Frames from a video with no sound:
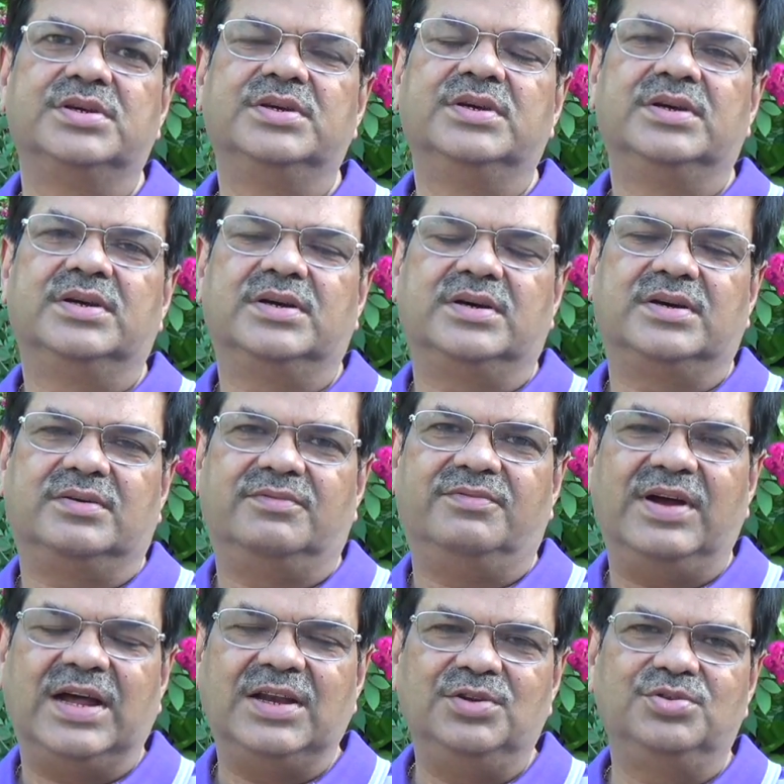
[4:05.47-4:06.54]

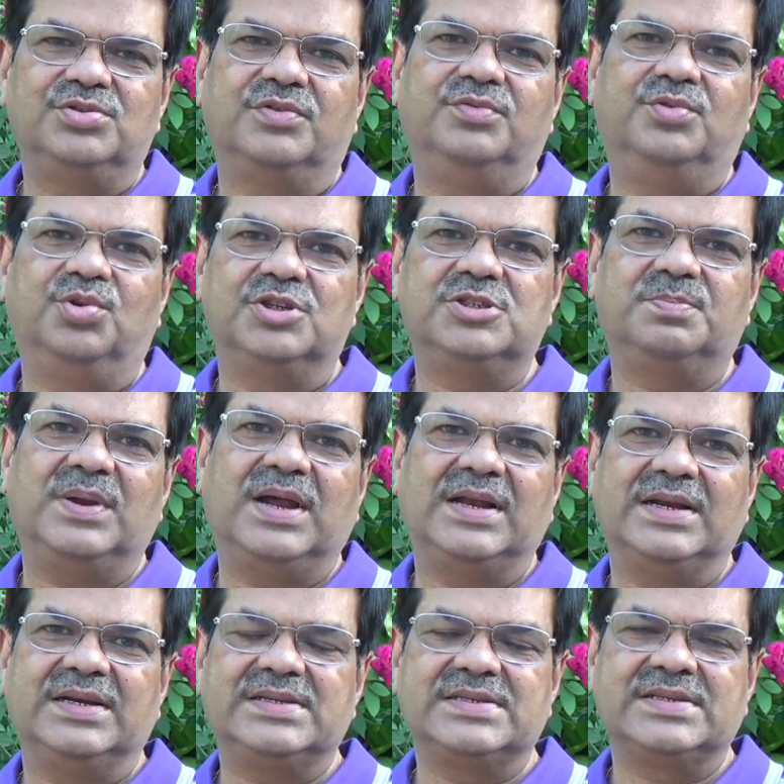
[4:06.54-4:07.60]
values of those
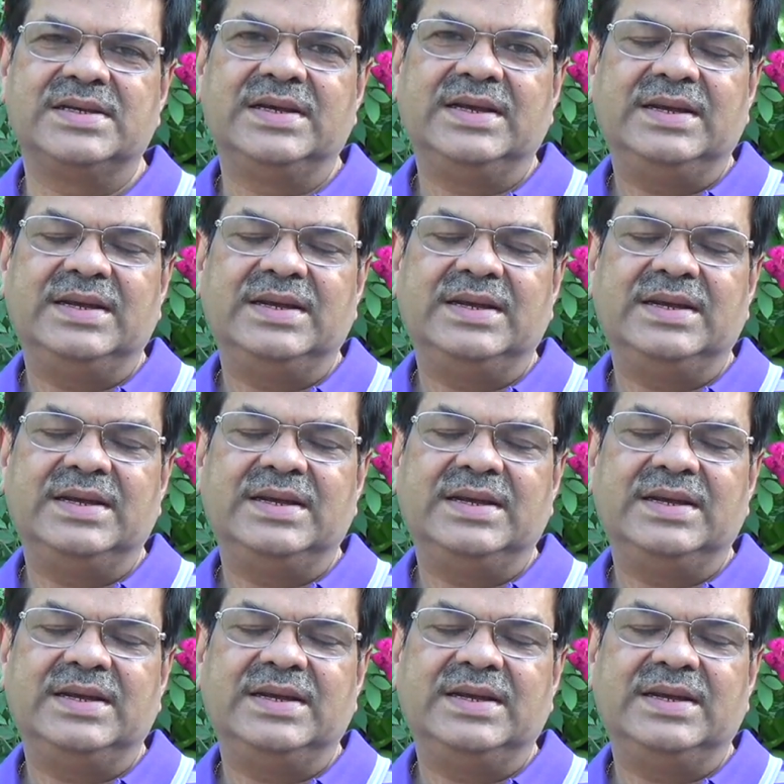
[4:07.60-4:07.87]
planets,